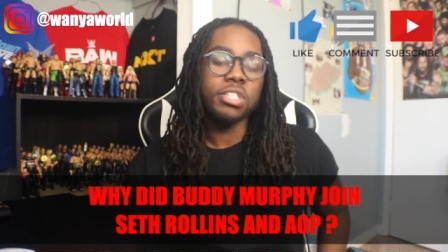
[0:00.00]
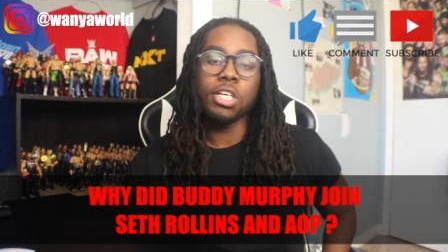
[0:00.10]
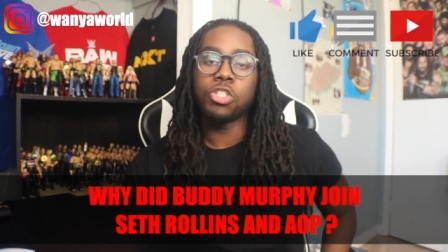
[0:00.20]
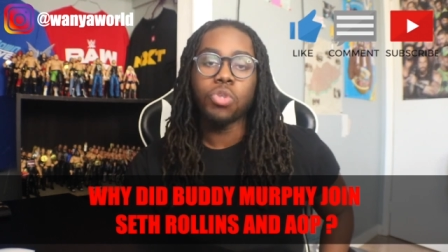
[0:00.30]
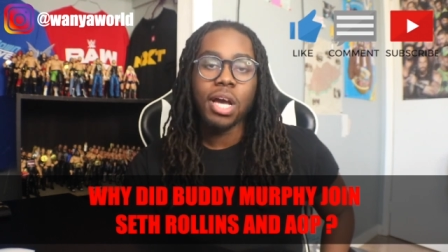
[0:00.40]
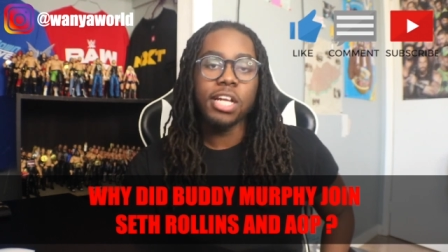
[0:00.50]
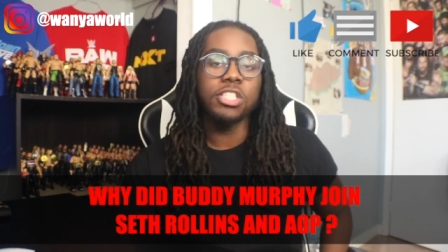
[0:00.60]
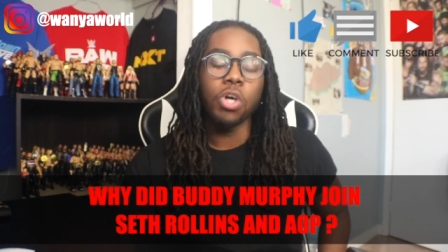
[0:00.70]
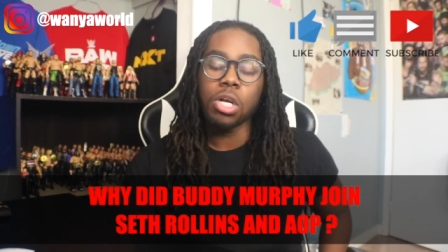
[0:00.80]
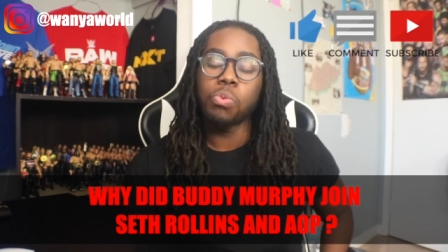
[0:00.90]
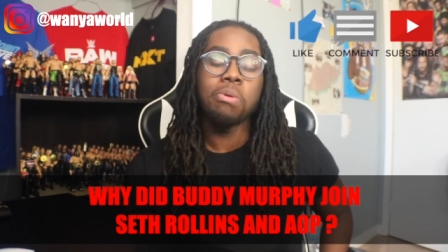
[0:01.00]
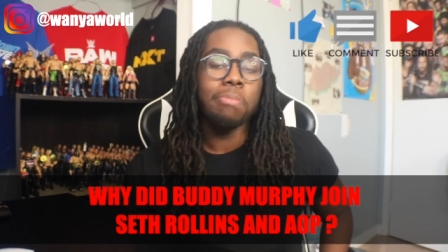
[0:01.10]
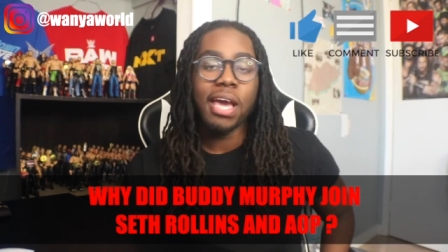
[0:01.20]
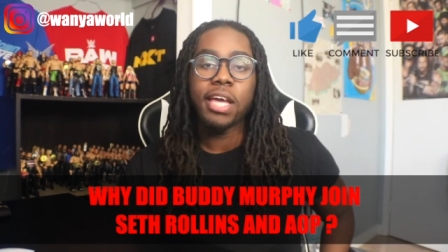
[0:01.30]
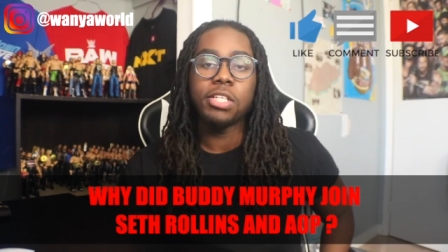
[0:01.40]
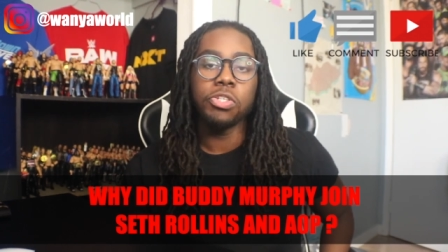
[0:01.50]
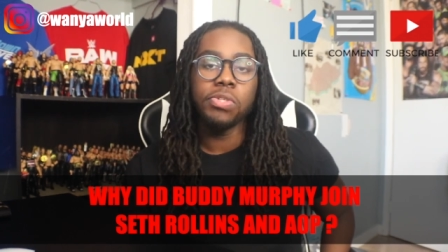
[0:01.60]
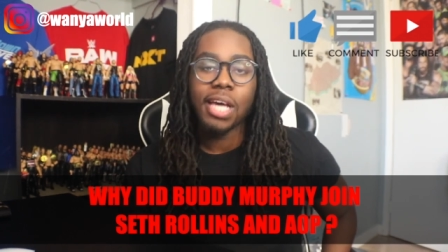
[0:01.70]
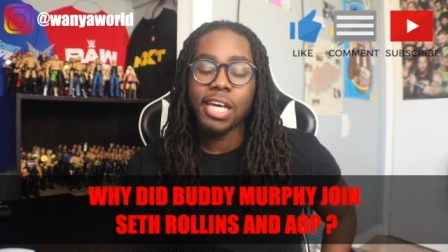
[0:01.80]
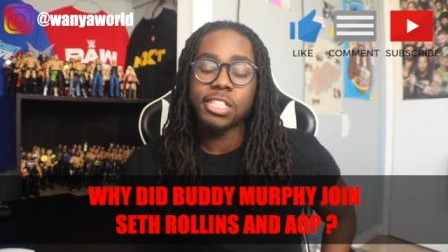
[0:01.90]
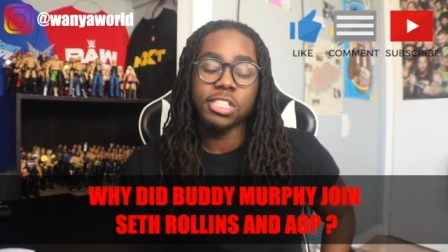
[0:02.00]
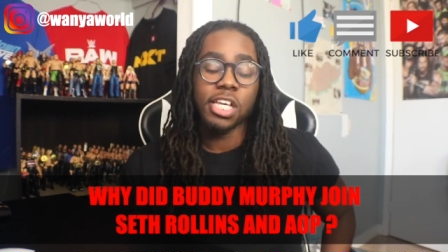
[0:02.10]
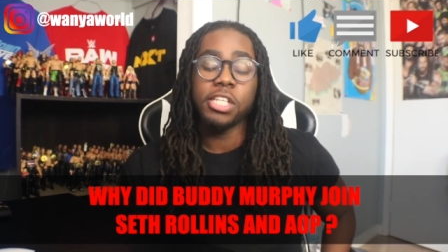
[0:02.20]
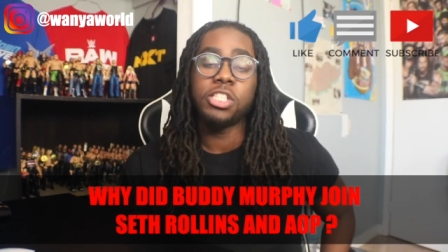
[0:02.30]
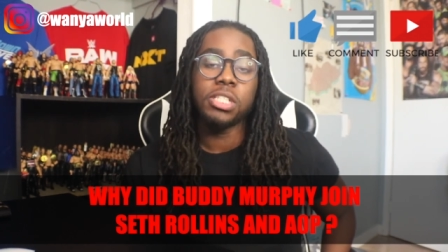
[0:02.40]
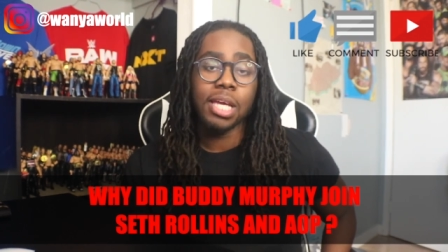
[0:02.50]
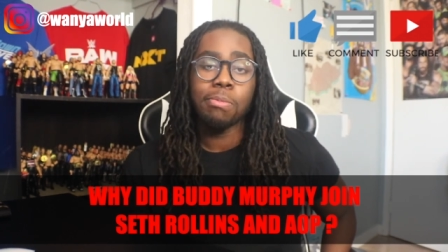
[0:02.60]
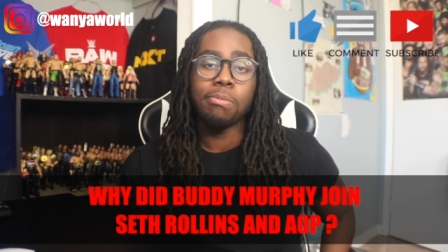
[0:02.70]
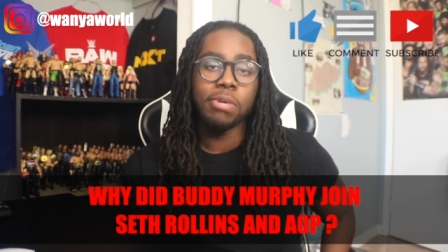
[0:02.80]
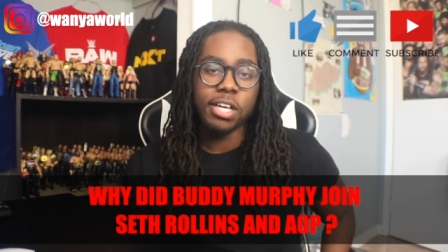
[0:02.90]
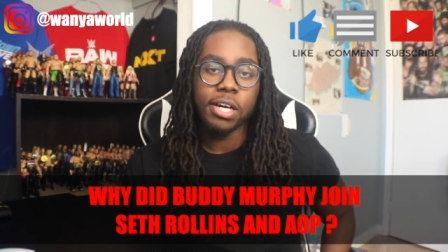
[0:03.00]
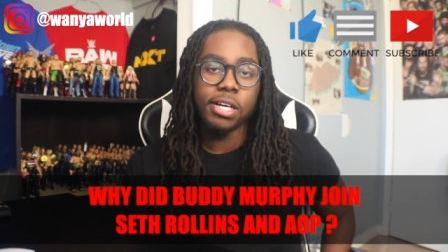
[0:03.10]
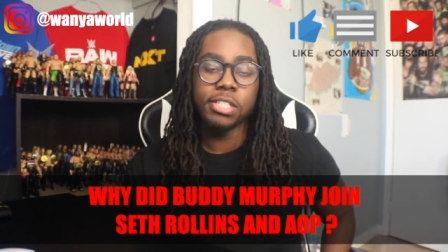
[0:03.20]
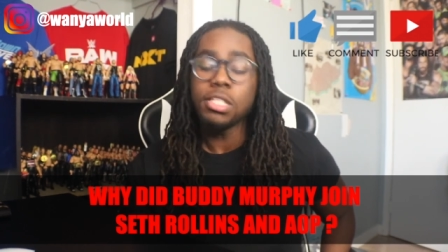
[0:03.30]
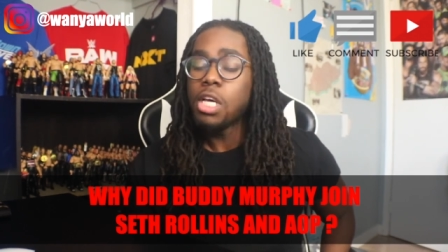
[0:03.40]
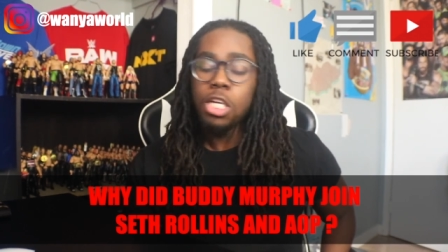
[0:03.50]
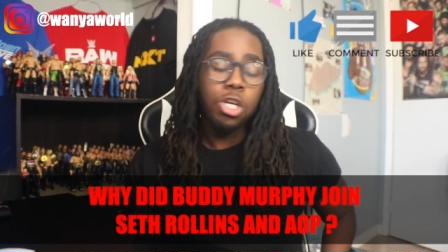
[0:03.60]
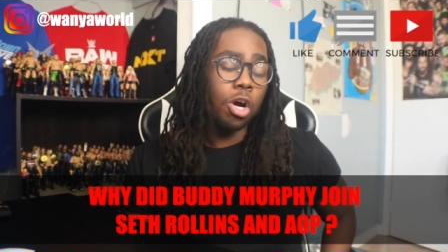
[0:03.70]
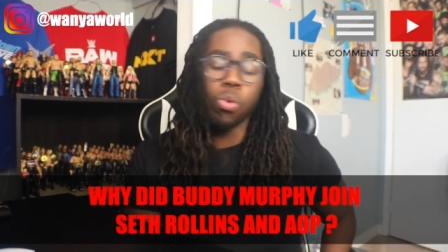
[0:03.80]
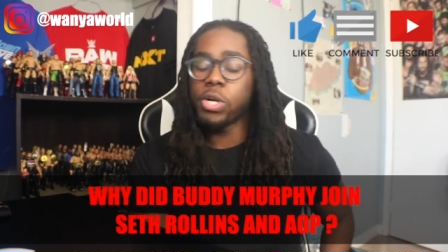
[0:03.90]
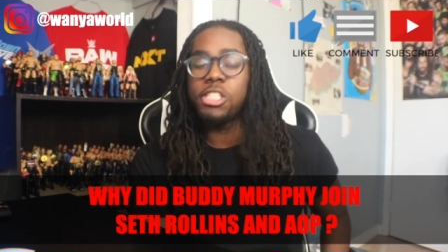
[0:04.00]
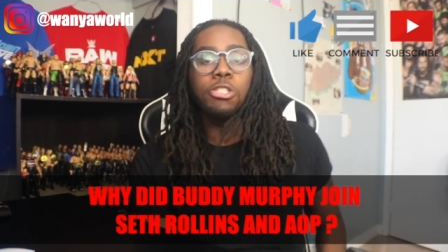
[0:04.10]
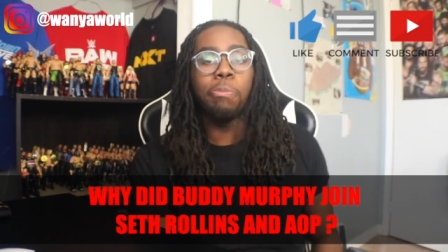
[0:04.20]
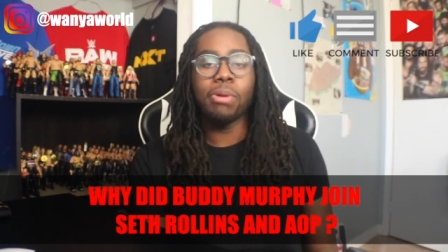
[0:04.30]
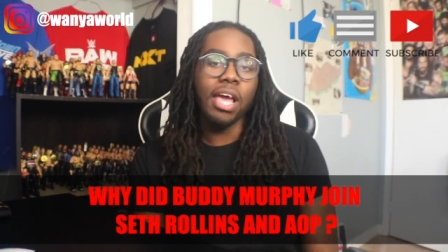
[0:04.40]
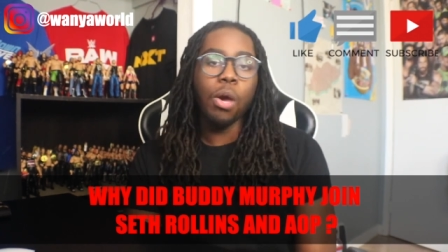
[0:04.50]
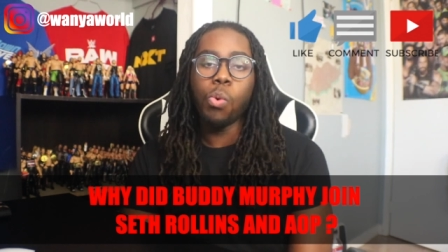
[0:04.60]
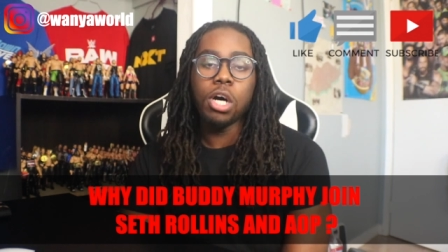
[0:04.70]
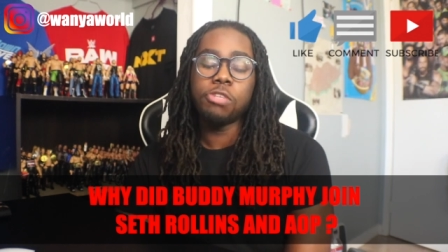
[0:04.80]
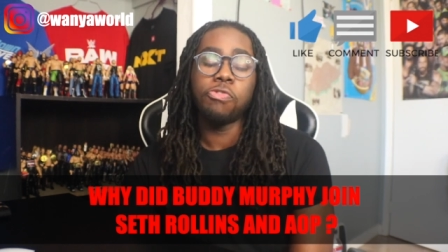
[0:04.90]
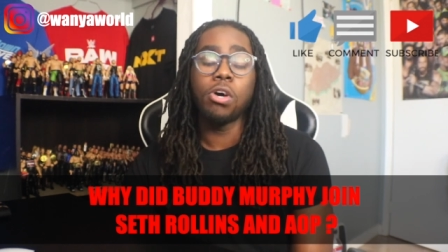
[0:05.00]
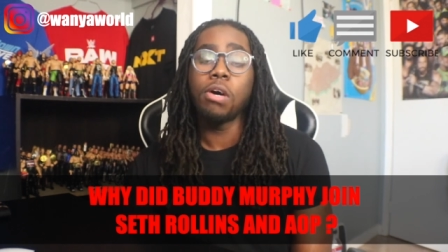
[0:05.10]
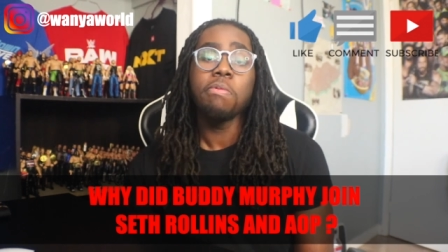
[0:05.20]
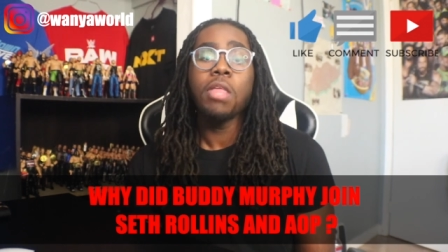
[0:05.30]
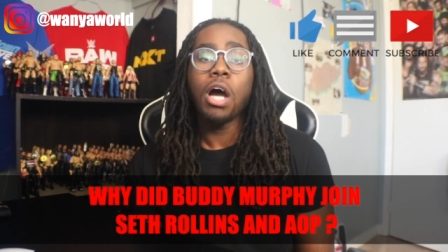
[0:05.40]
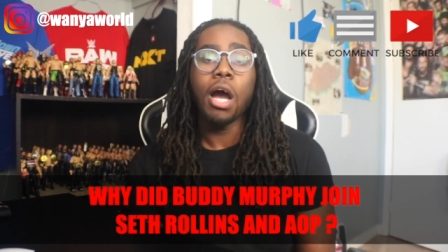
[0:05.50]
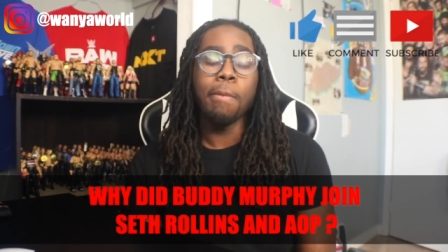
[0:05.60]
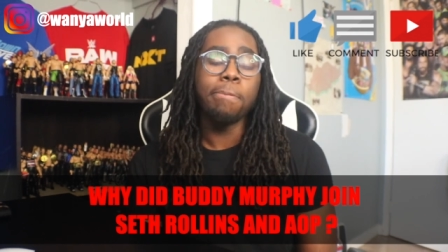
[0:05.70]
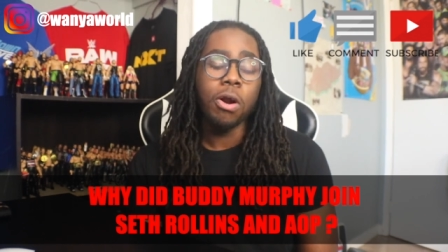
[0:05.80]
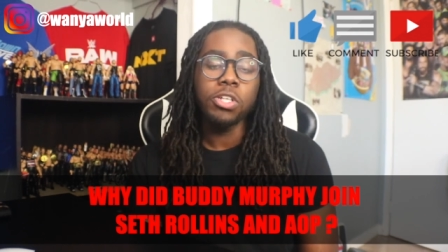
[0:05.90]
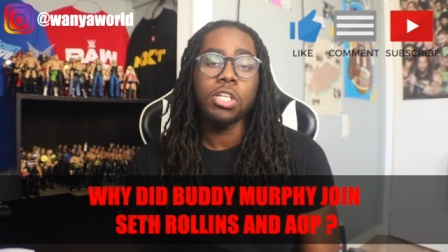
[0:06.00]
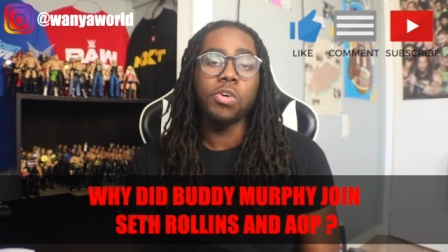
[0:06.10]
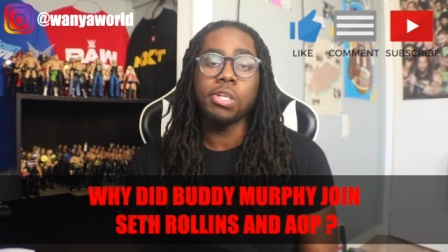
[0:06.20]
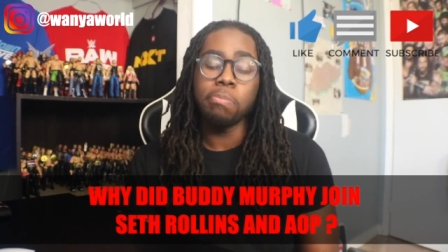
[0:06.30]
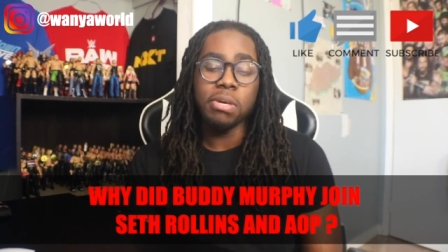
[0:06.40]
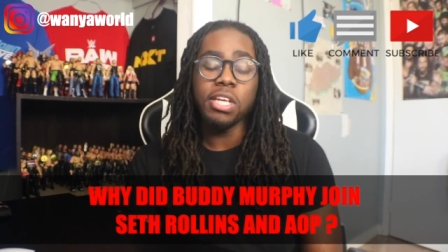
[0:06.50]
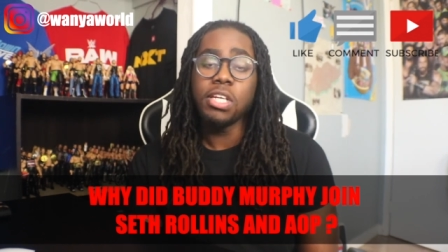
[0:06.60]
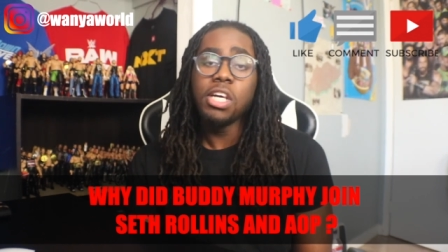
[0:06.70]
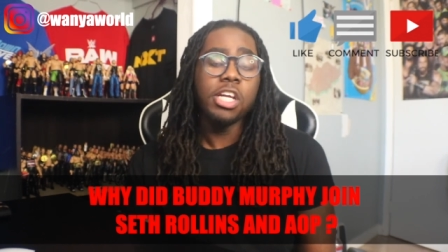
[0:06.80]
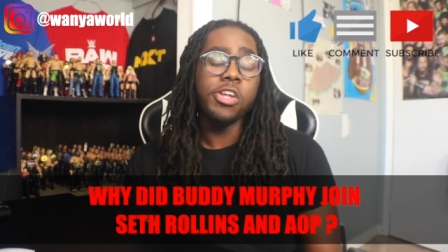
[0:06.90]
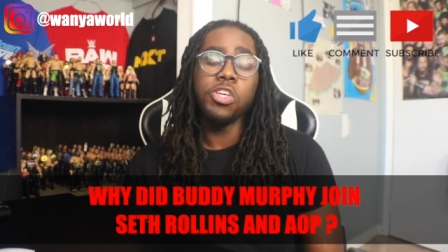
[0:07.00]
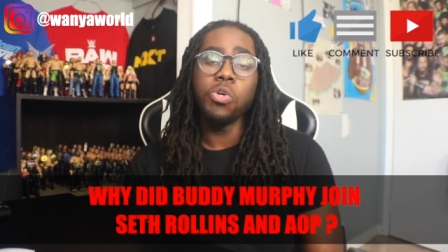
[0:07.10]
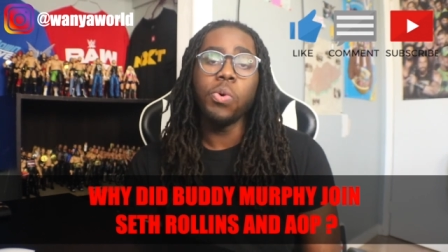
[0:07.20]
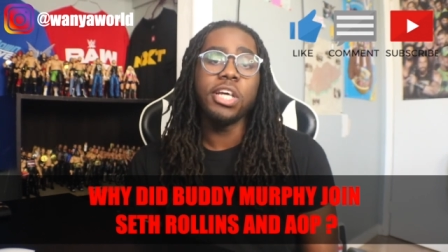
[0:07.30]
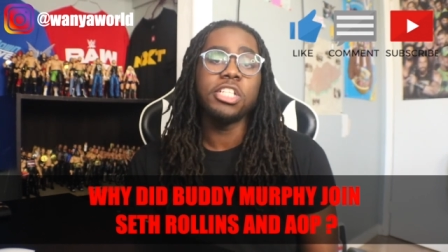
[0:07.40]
Andrade is going to remain the United States champion because the original plan was for Humberto to be the U.S.